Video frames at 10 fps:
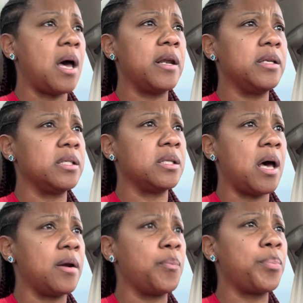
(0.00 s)
it's
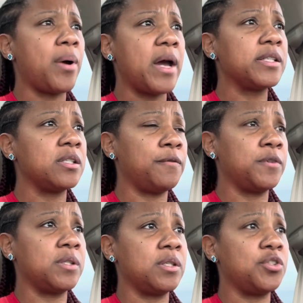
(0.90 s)
not a price
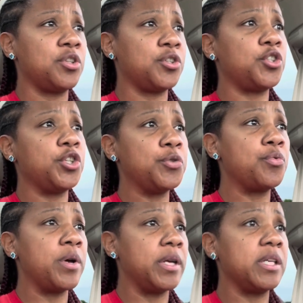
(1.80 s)
difference. It's just she
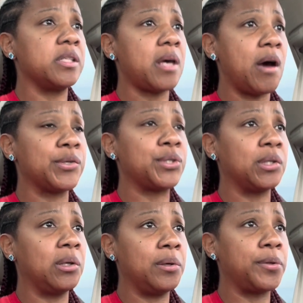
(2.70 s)
wanted his house
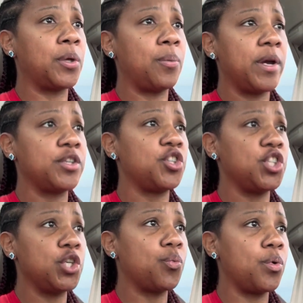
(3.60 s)
to look the way
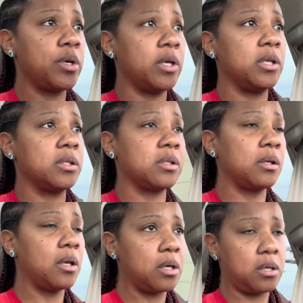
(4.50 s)
she wanted it to
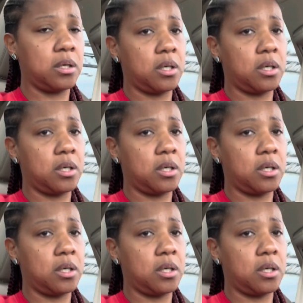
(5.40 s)
look,